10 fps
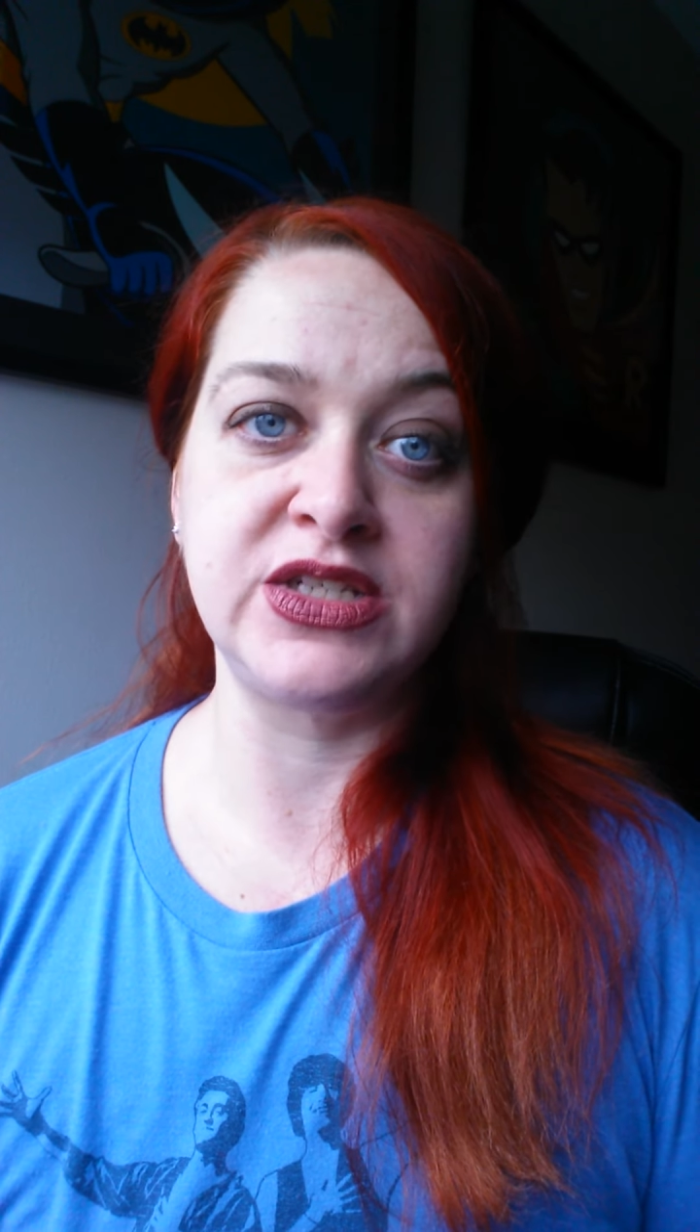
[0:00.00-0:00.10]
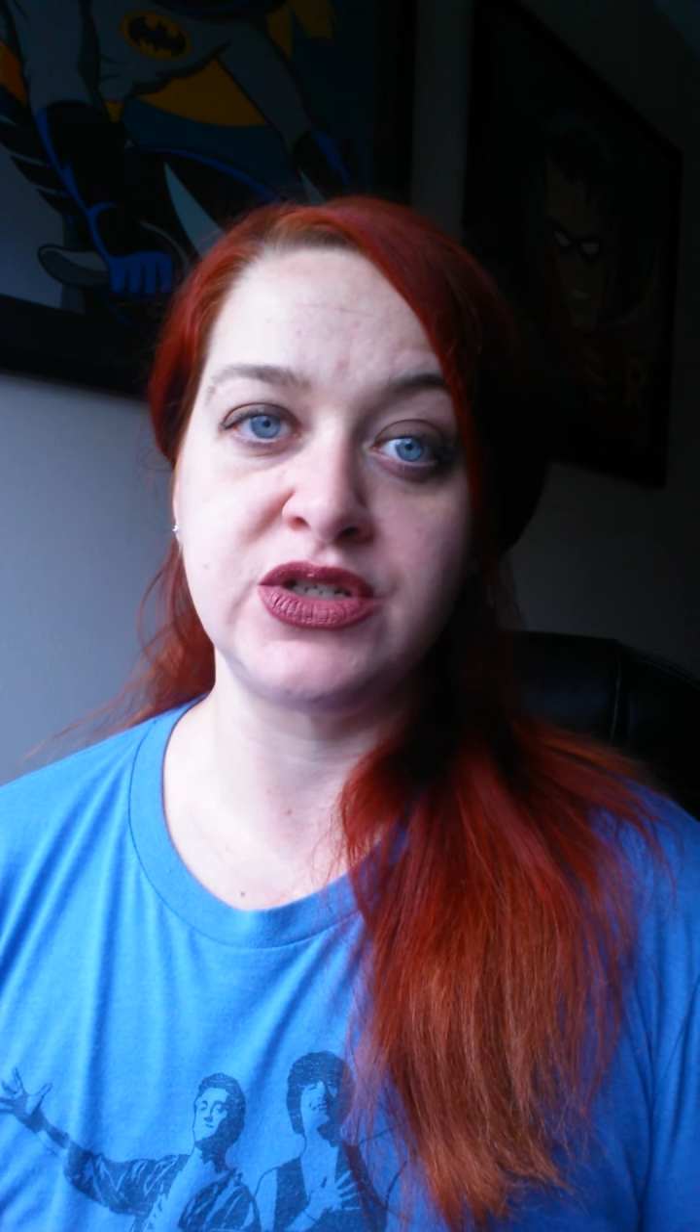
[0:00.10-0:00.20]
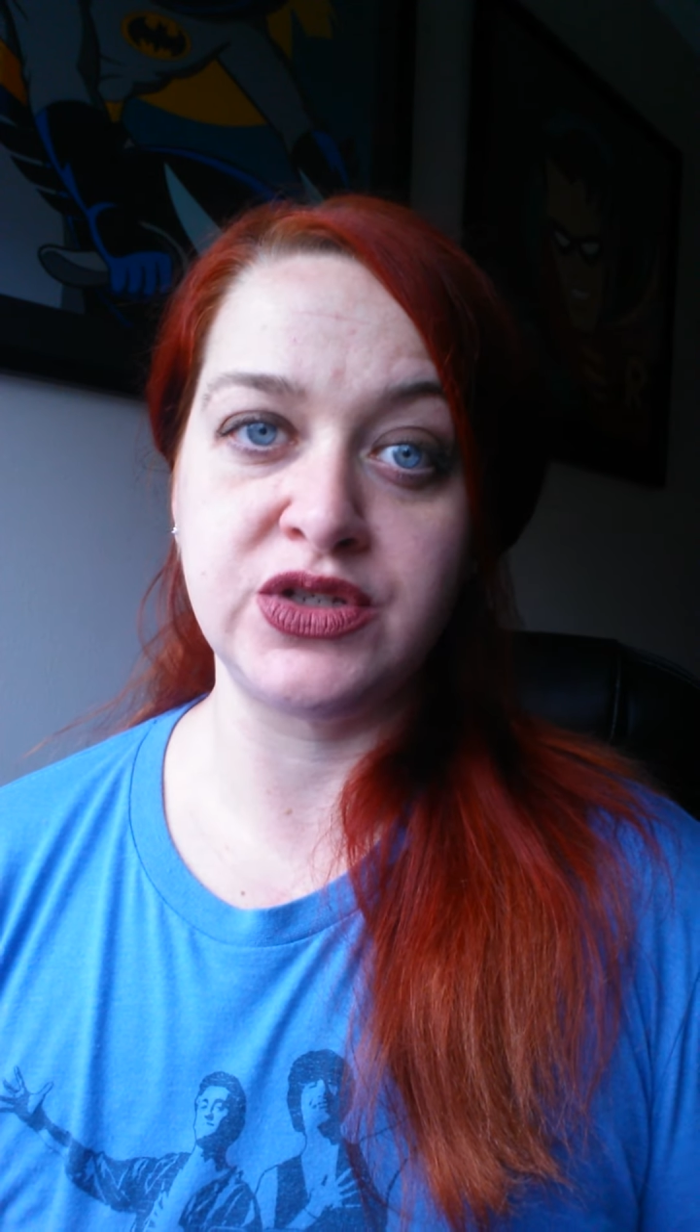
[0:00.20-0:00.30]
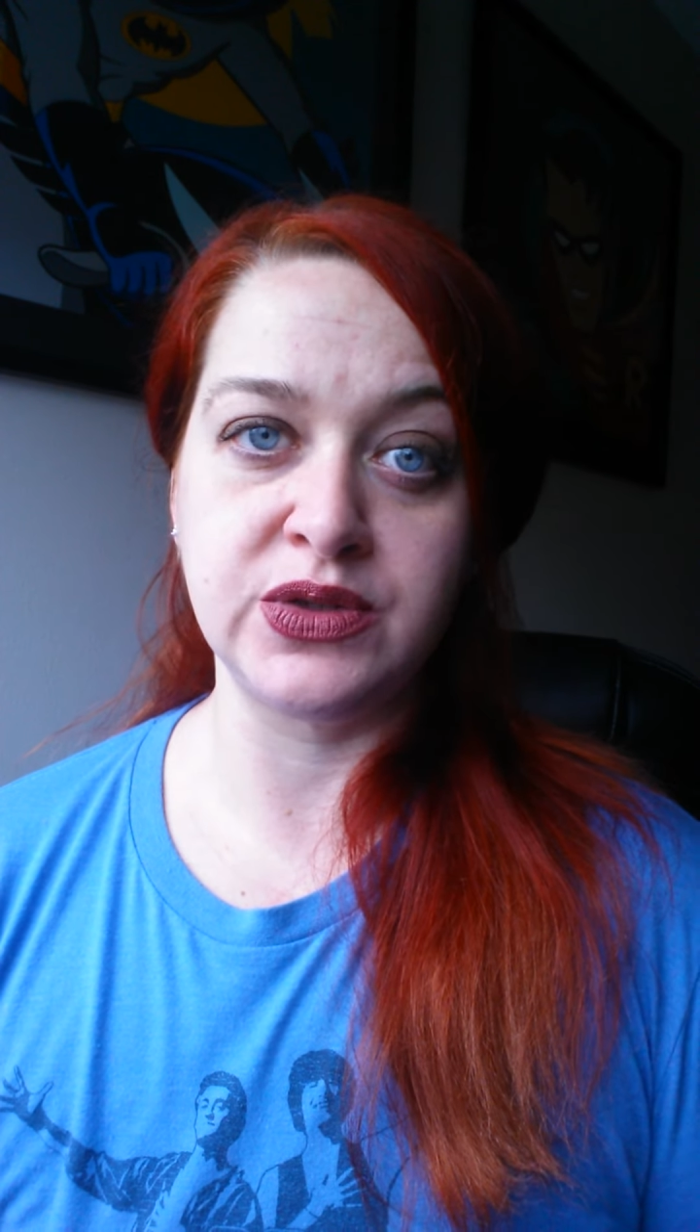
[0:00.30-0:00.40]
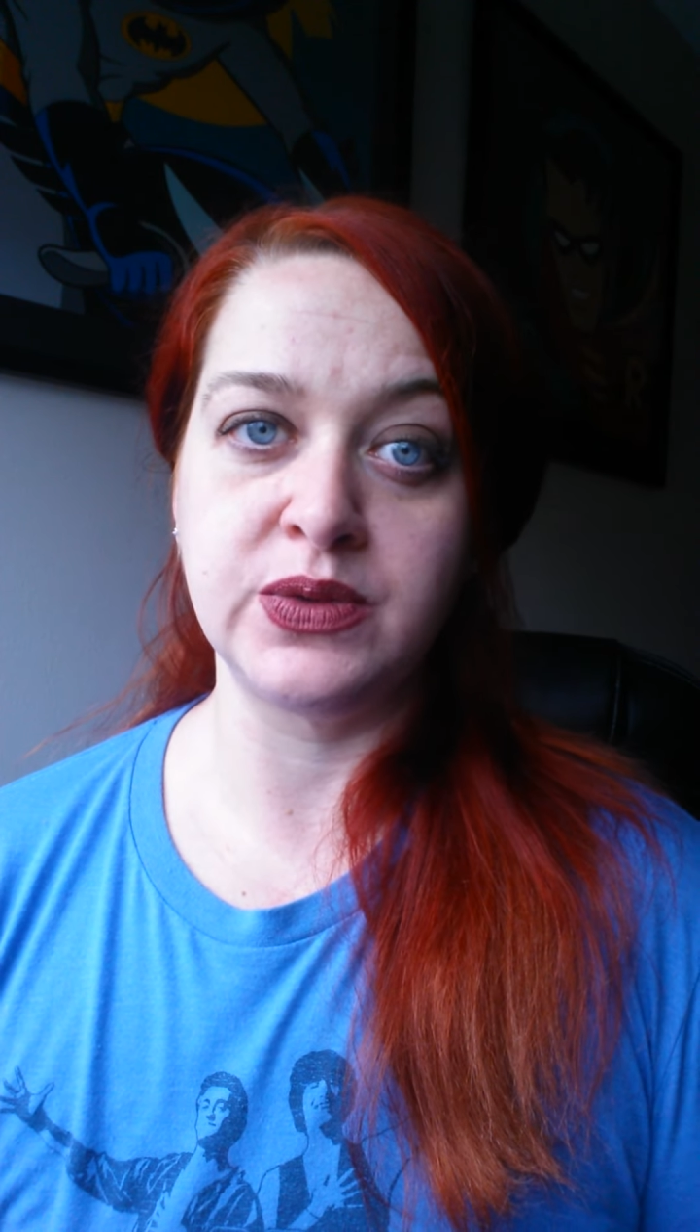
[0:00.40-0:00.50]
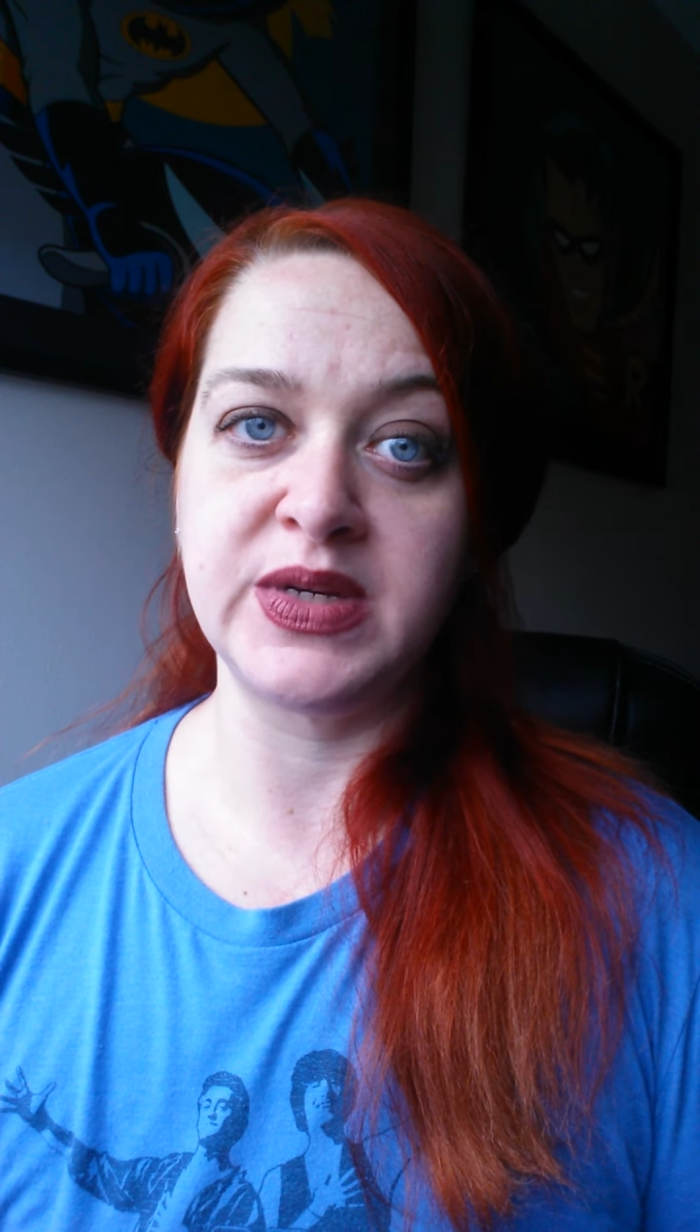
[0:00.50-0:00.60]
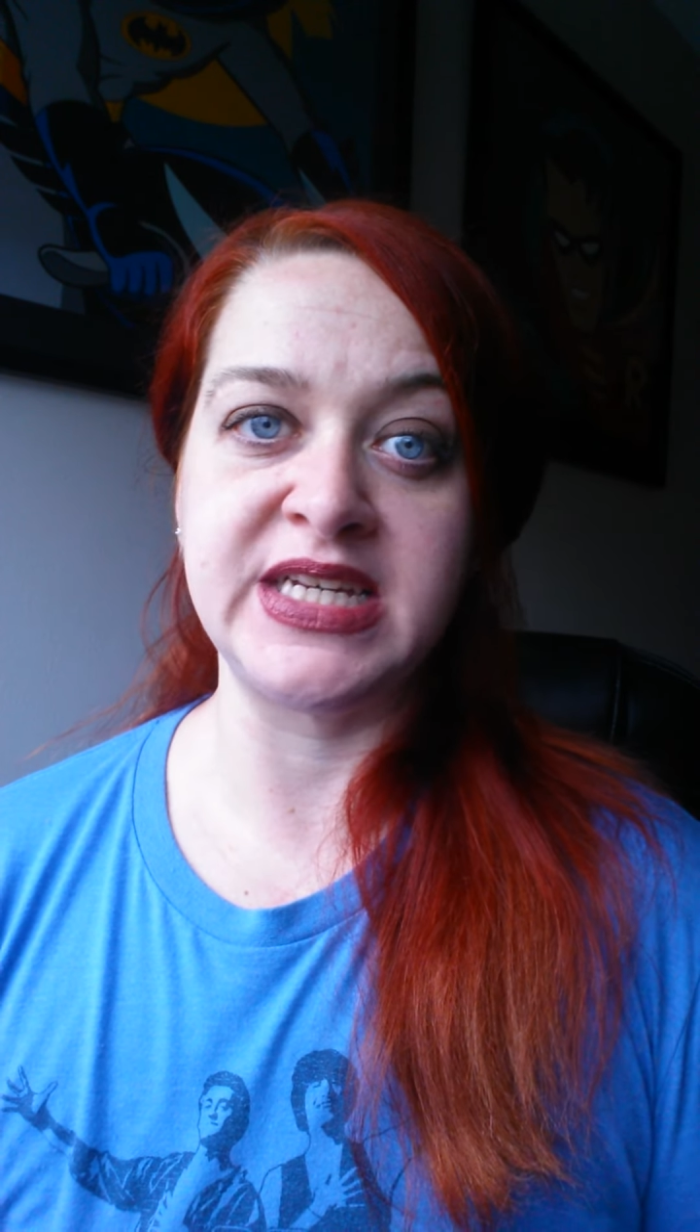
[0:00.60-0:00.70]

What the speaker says: to do